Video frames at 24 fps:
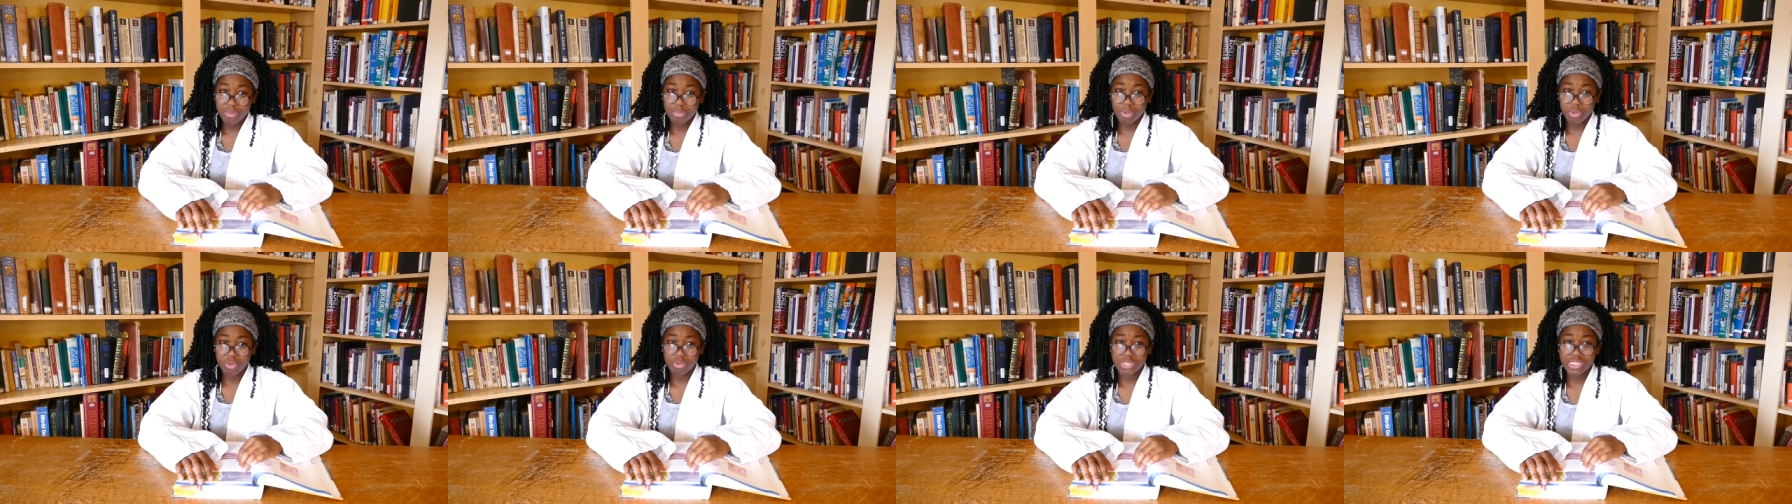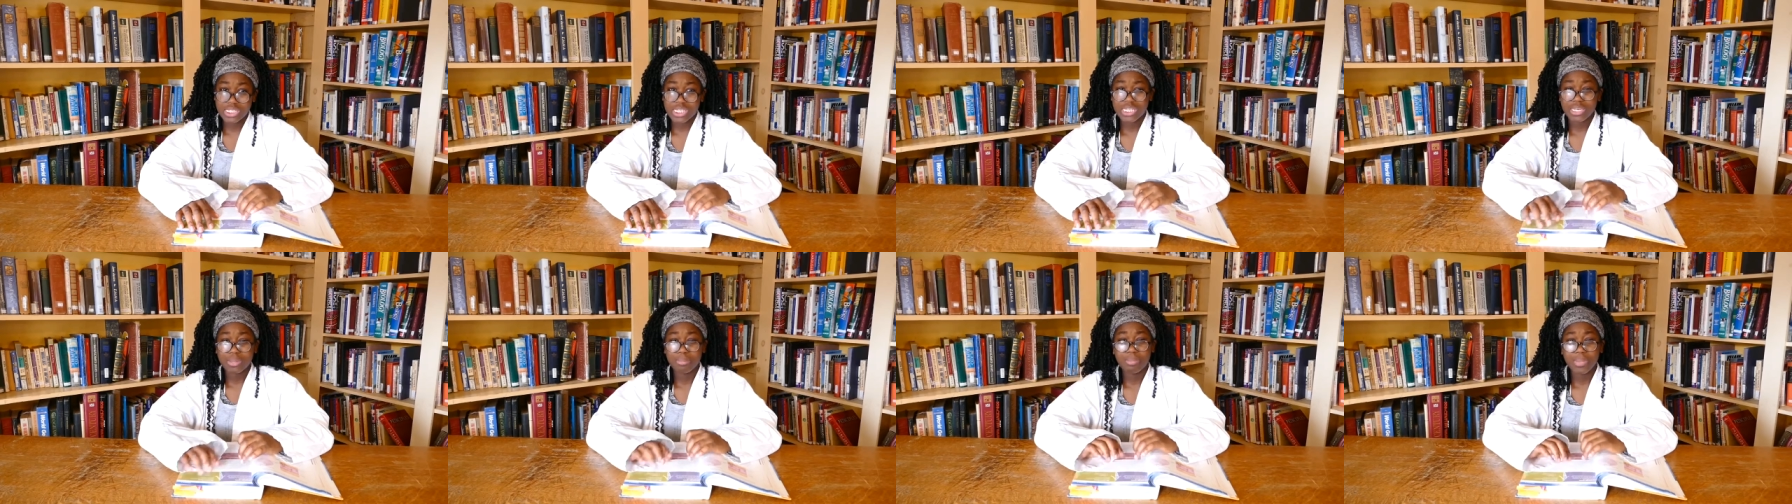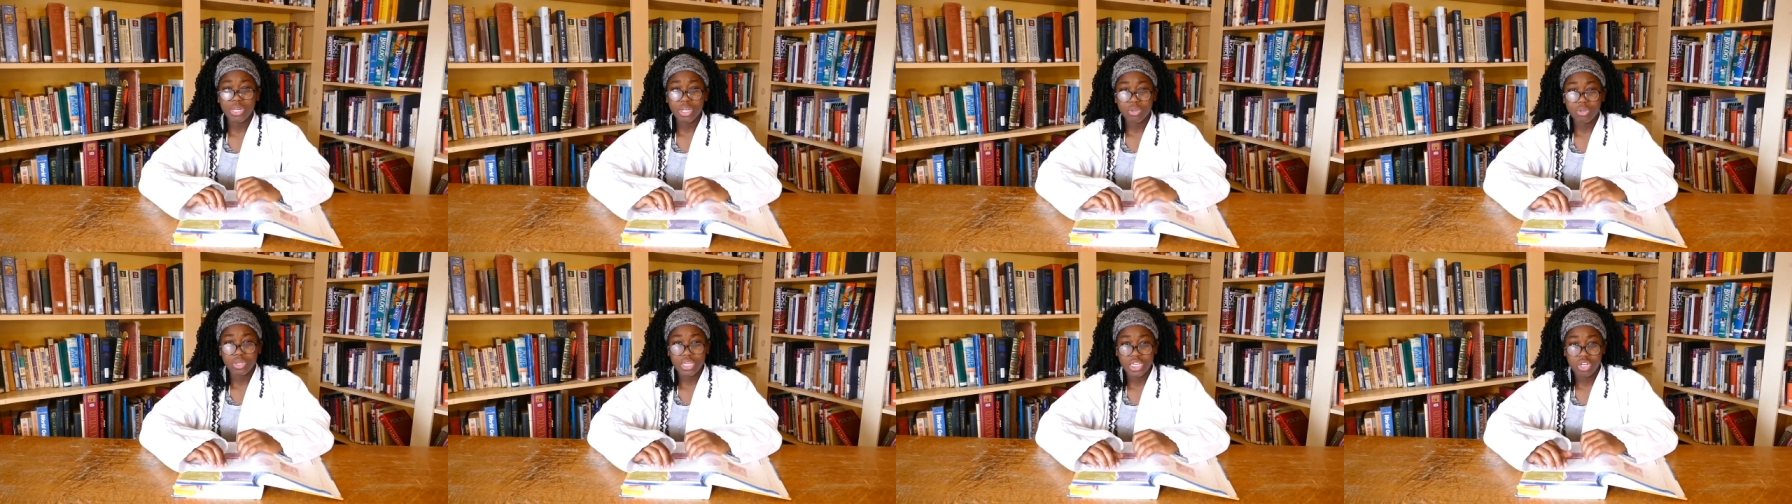bones in the
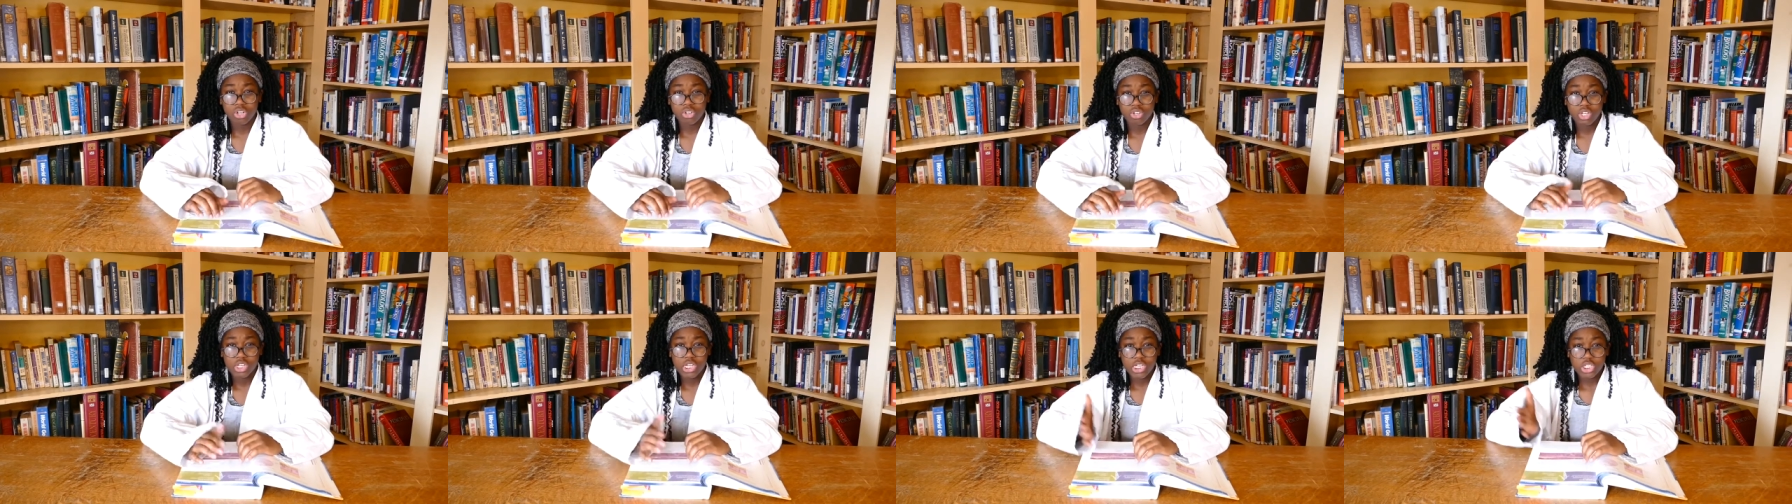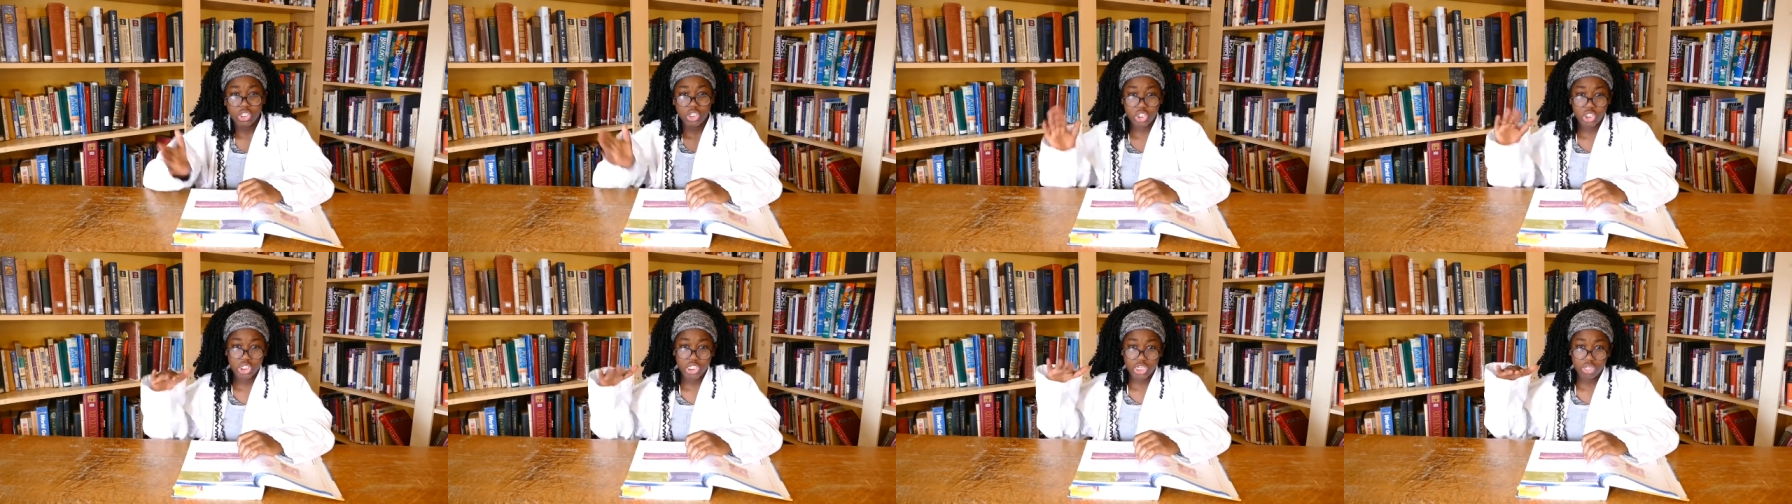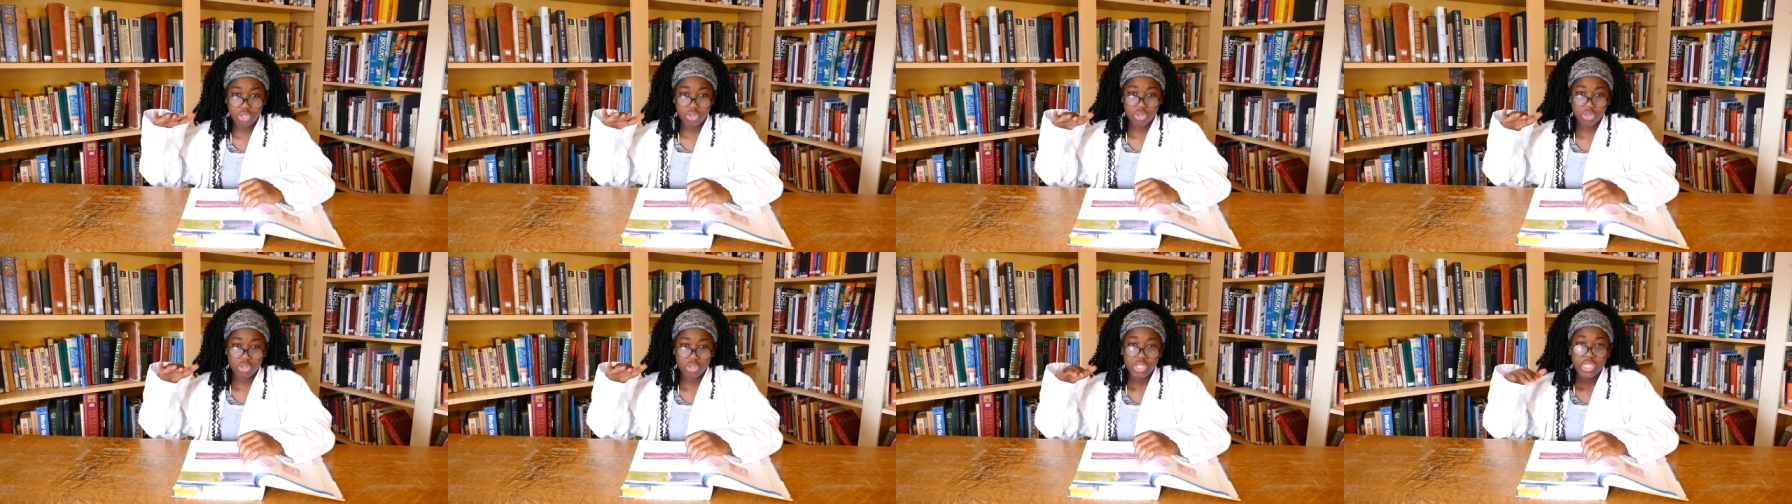middle ear to
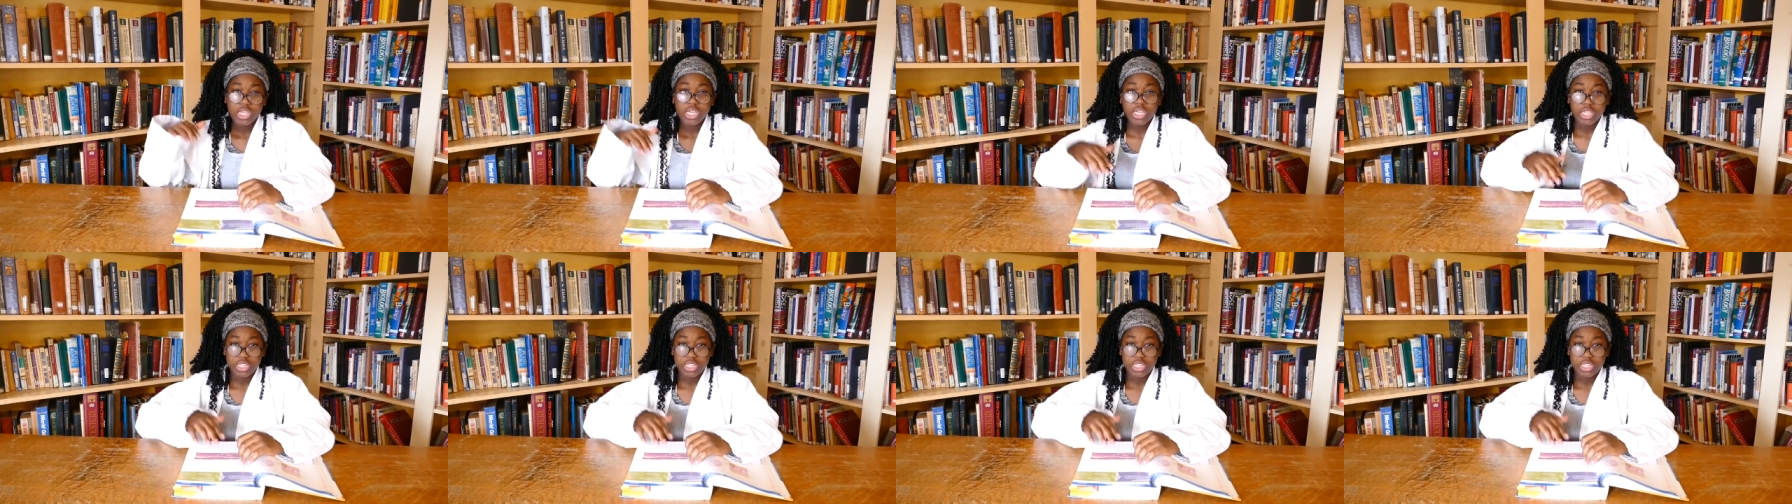jiggle.